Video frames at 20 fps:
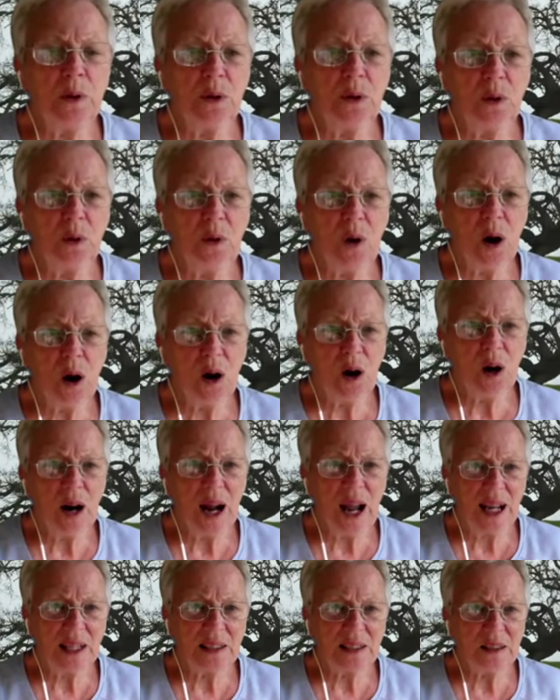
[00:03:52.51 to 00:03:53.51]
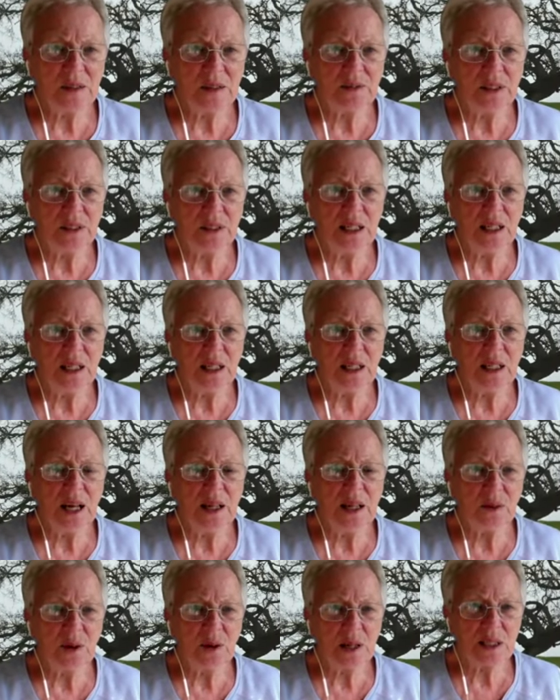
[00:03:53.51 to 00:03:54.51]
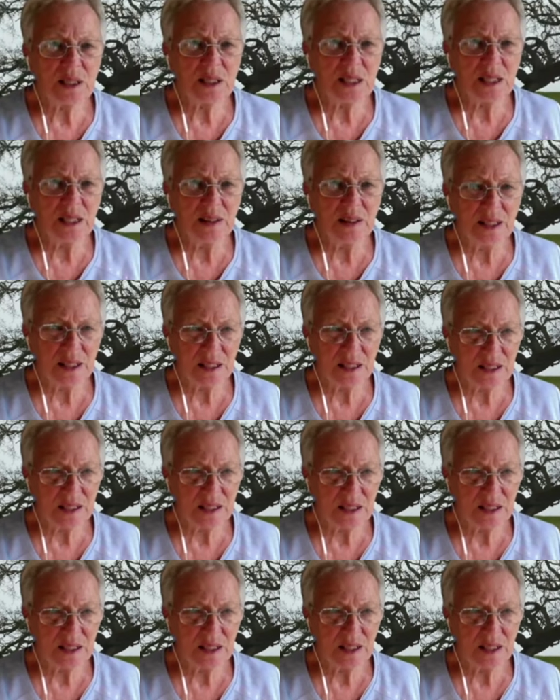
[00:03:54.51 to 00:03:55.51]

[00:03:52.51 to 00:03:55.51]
who are actively addressing this?